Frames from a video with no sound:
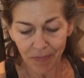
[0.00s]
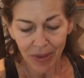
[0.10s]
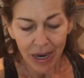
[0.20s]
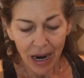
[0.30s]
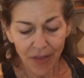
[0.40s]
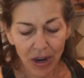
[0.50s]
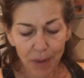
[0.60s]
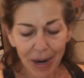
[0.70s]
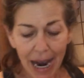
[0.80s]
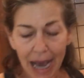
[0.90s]
And then
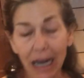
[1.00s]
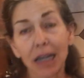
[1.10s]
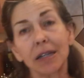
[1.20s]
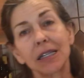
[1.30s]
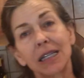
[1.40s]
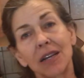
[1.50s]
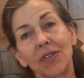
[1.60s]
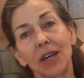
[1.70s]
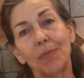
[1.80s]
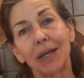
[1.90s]
I'm going to add a little
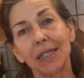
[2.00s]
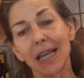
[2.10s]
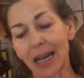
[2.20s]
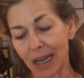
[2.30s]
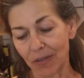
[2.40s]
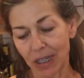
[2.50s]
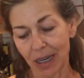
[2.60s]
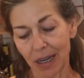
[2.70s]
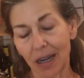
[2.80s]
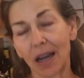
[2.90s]
stevia because that gives
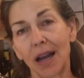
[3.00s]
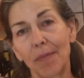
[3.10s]
it,